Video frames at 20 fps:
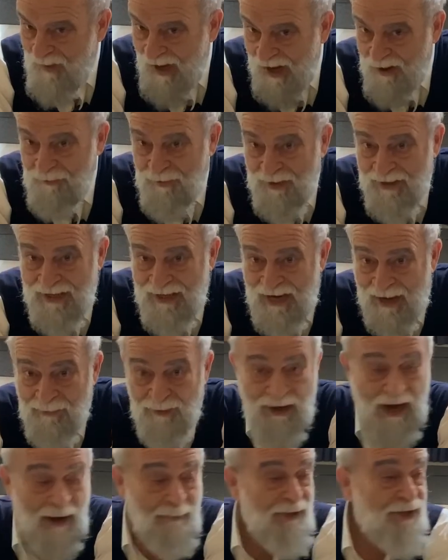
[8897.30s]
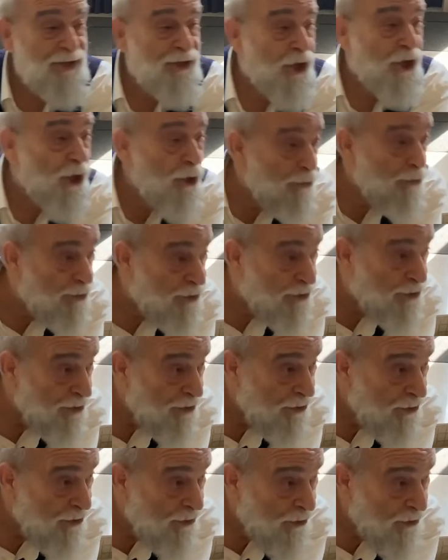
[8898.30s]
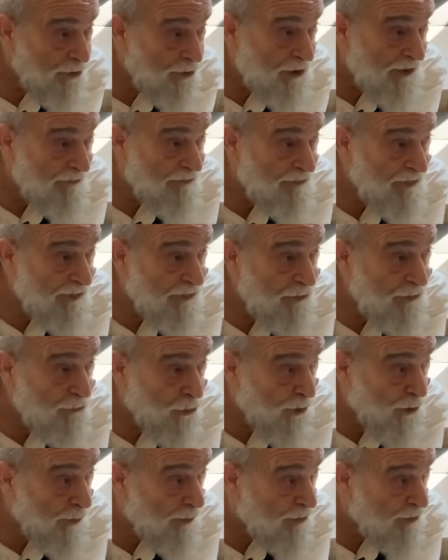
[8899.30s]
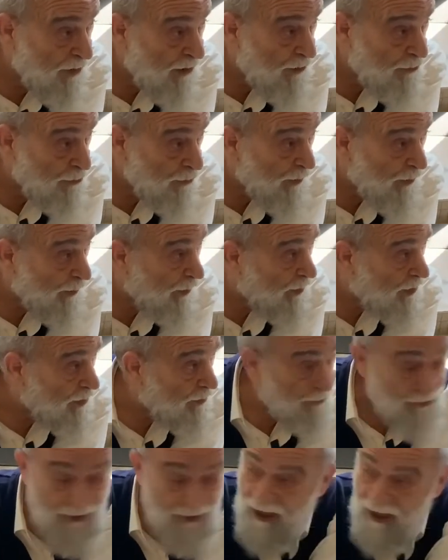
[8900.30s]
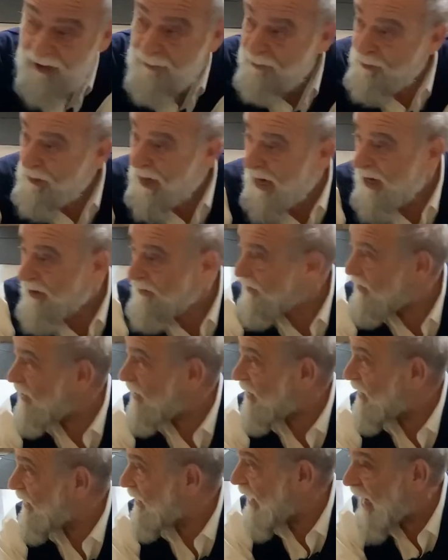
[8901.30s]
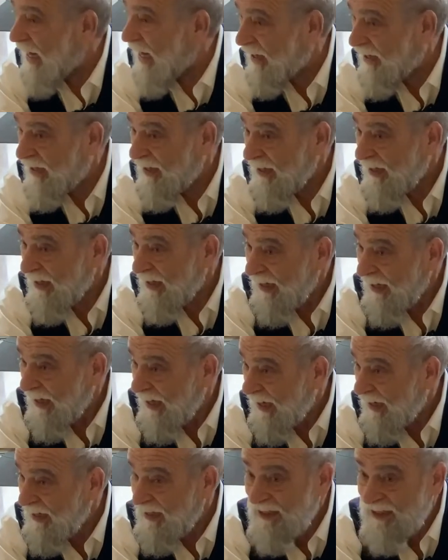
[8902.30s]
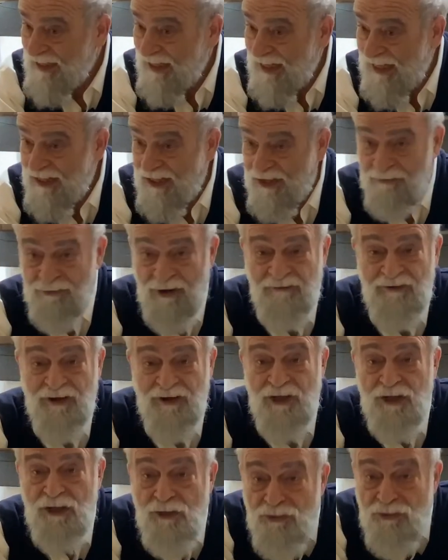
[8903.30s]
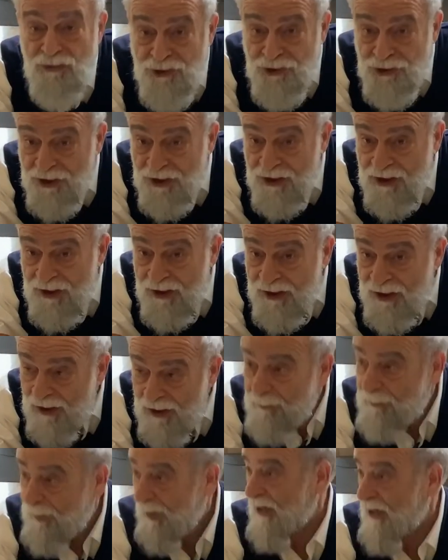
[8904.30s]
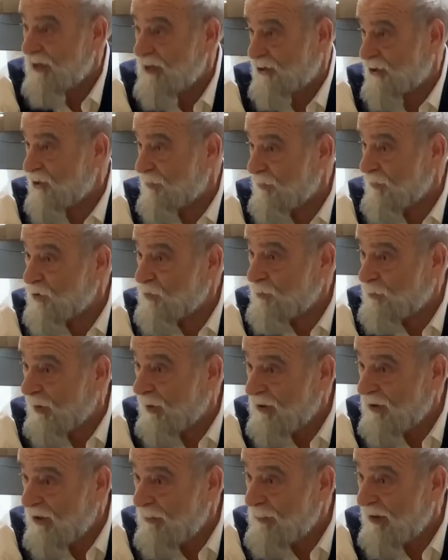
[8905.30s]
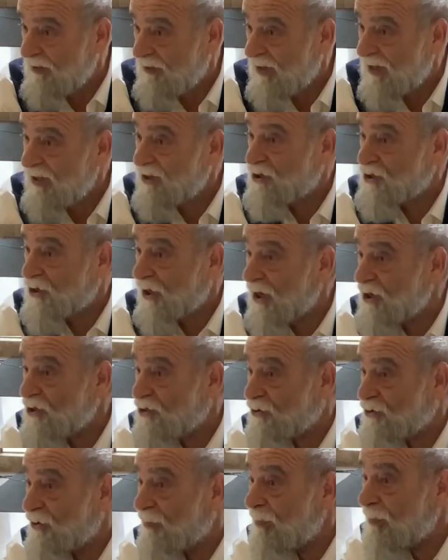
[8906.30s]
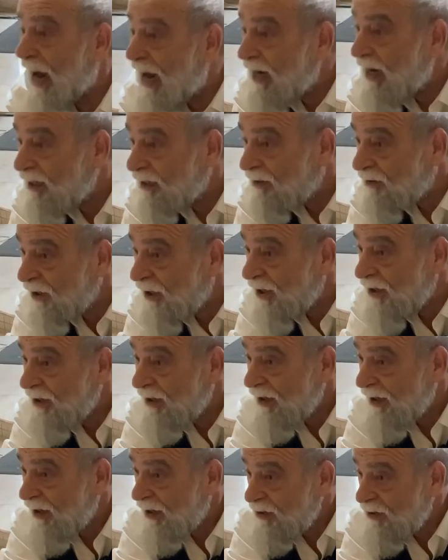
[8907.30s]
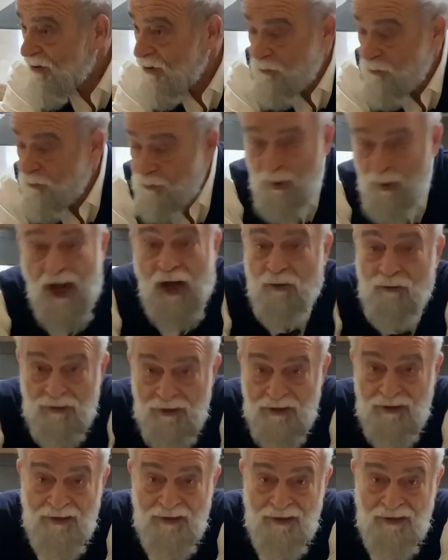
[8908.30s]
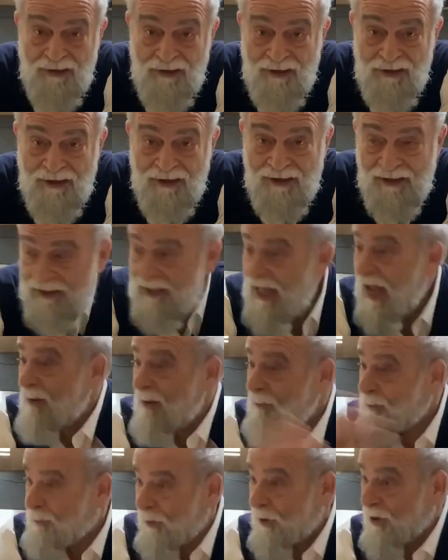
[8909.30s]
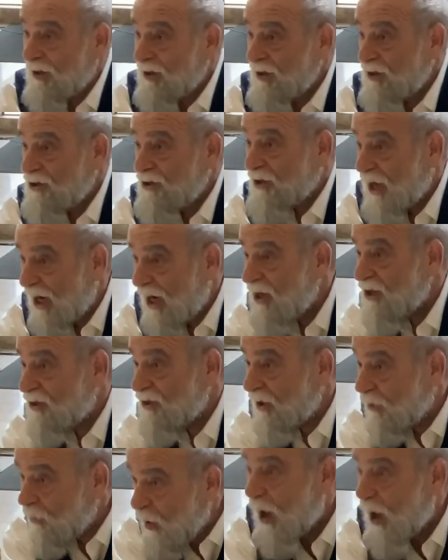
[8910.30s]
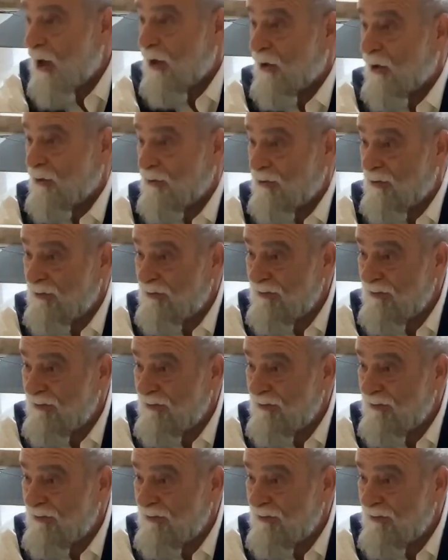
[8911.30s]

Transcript: I read Hammurabi's codes or the different norms that were there prior to the Tanakh, and you see the revolution in Parshas Mishpatim, how things changed dramatically. It says, wow, that book changed the world